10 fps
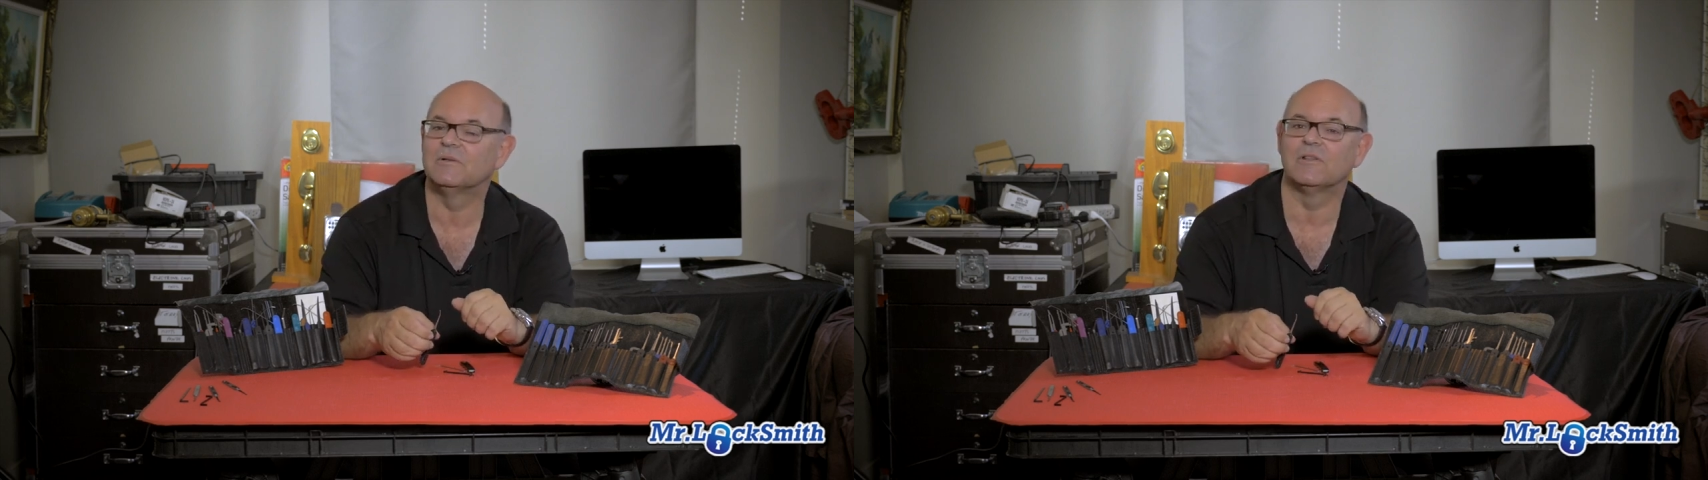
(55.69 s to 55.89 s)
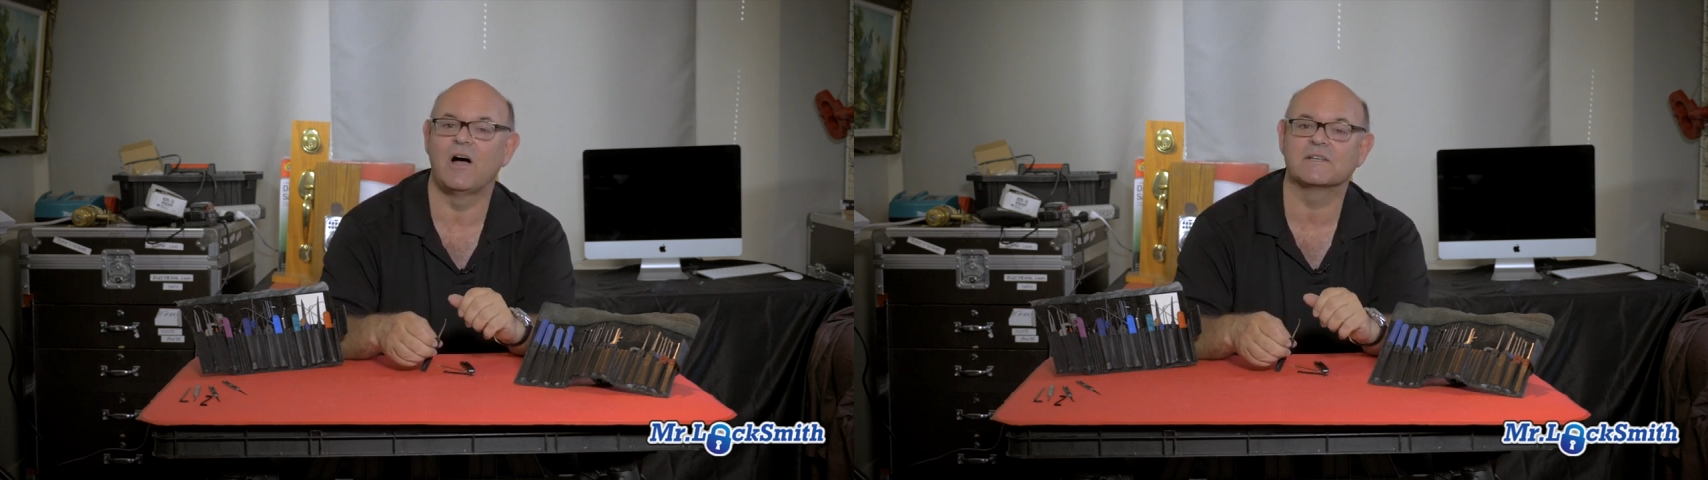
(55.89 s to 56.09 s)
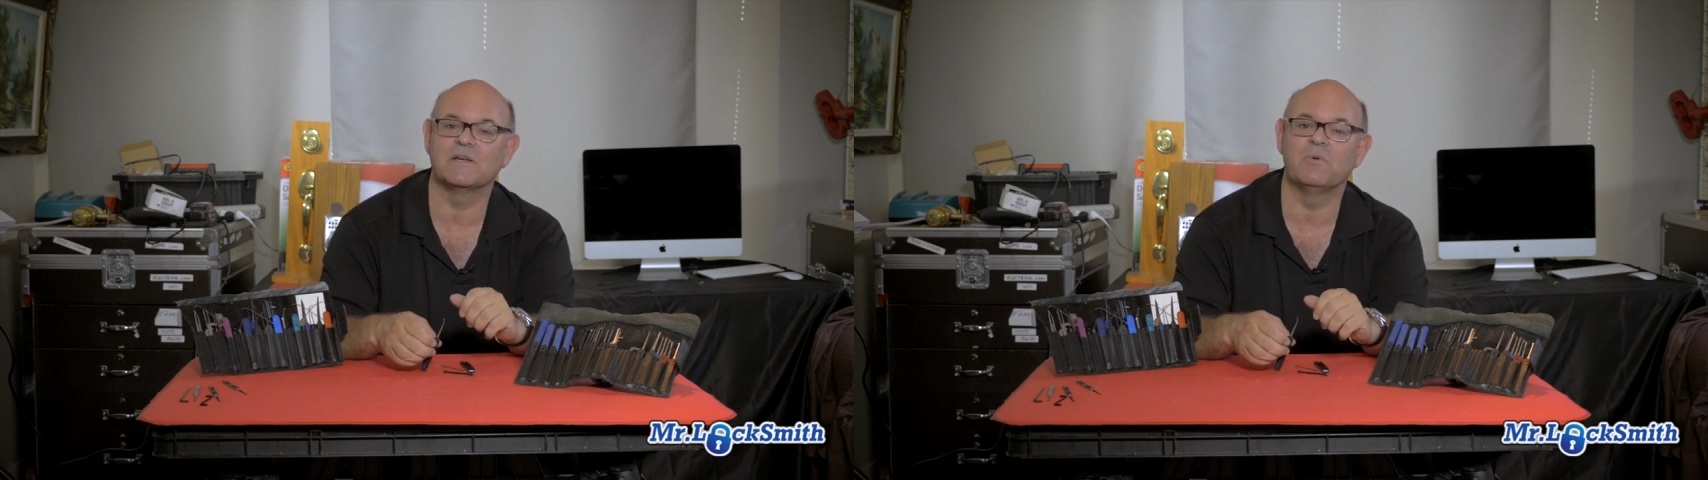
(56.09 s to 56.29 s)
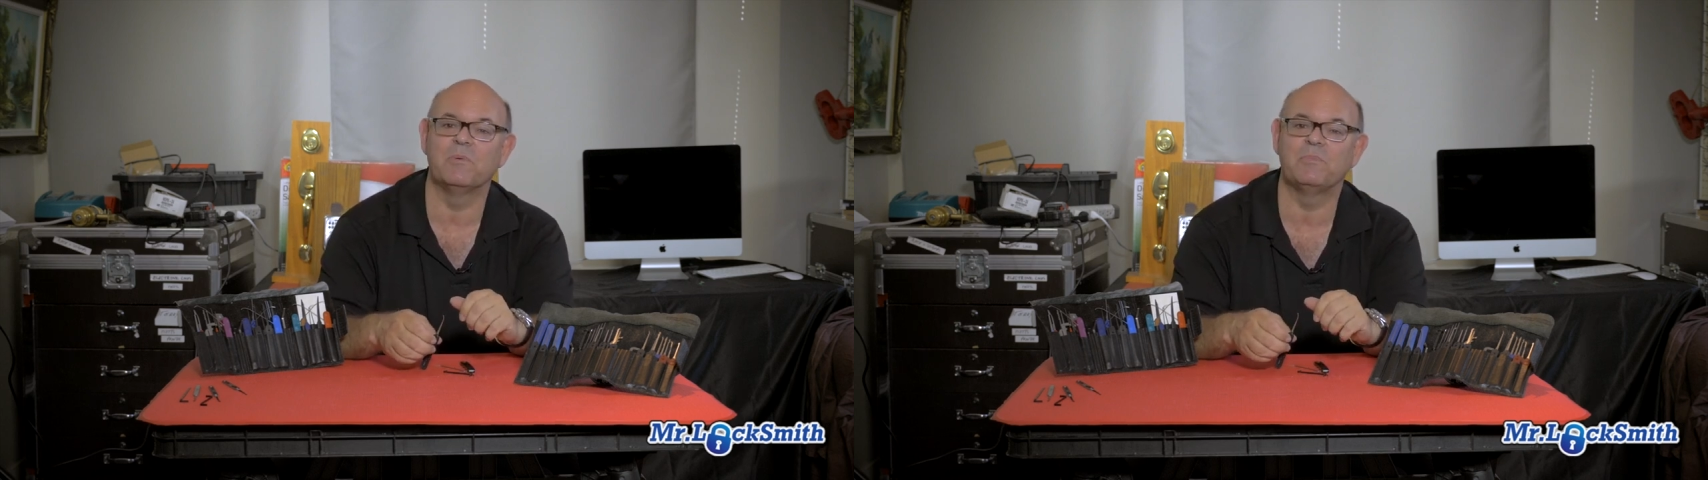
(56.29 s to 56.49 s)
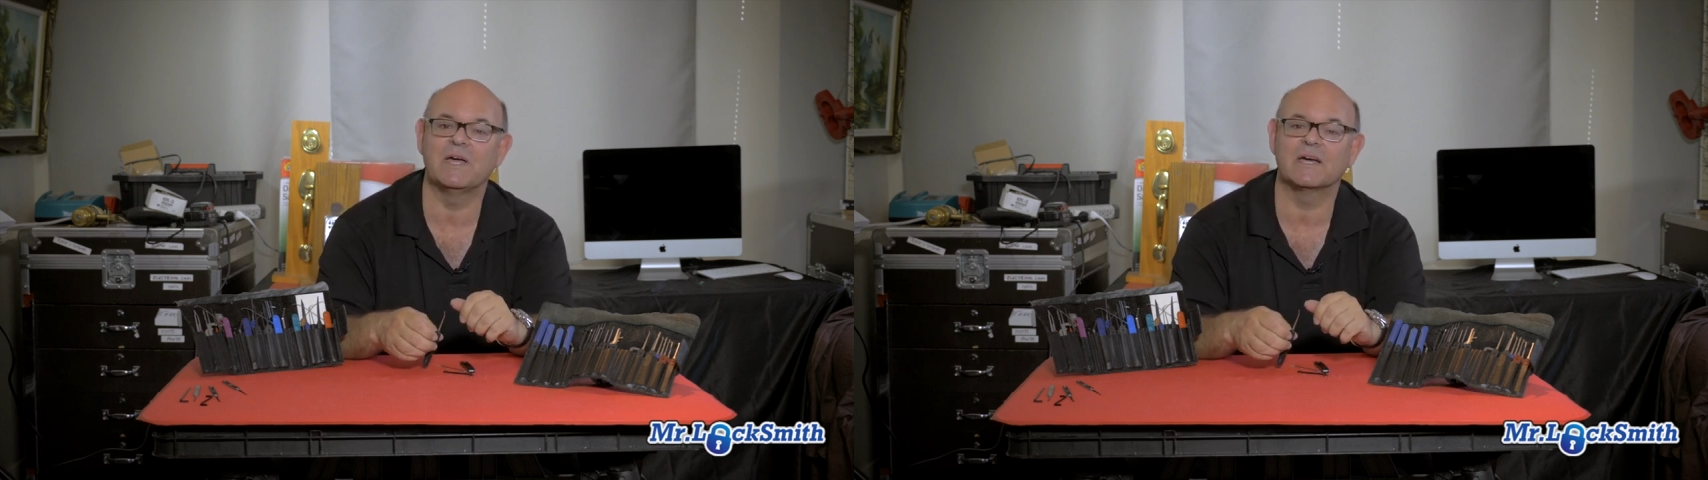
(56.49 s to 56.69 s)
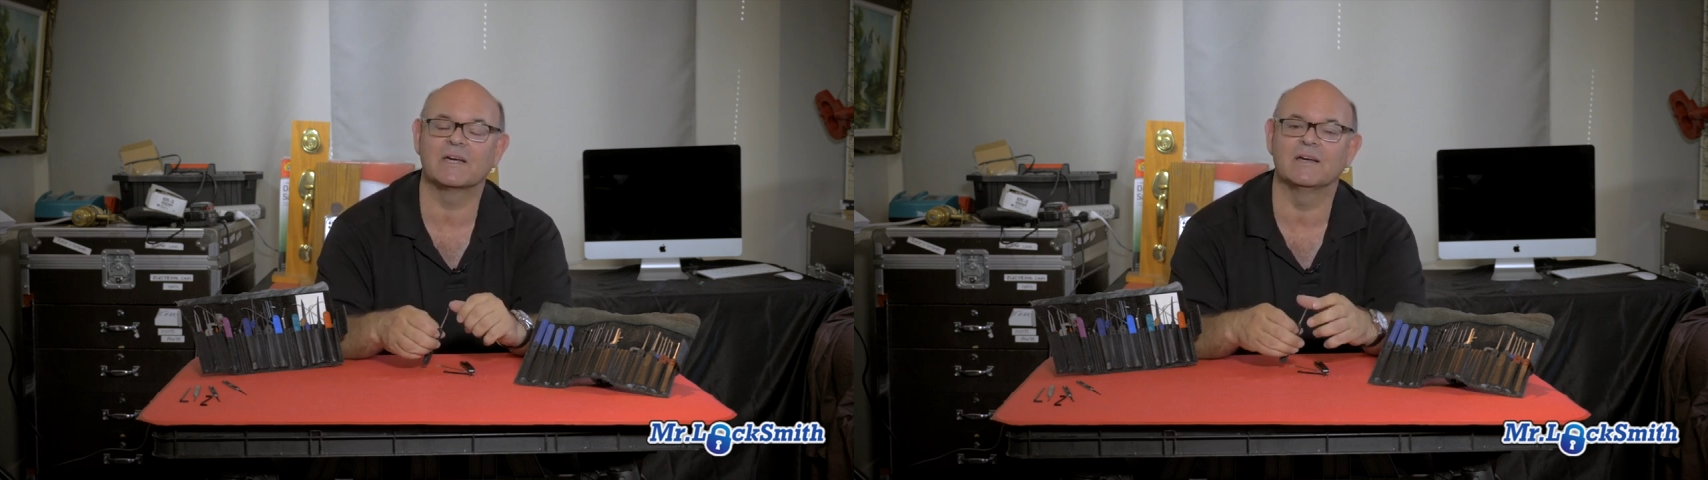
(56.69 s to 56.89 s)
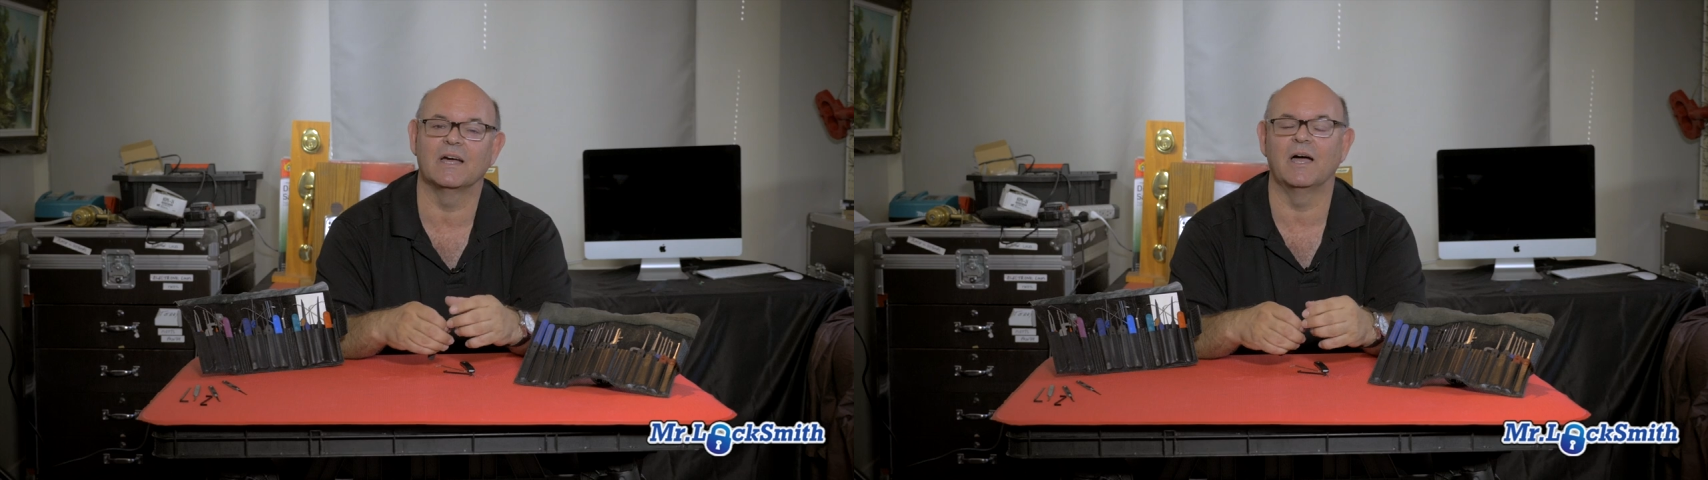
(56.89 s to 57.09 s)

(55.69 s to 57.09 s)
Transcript: locks that won't pick, I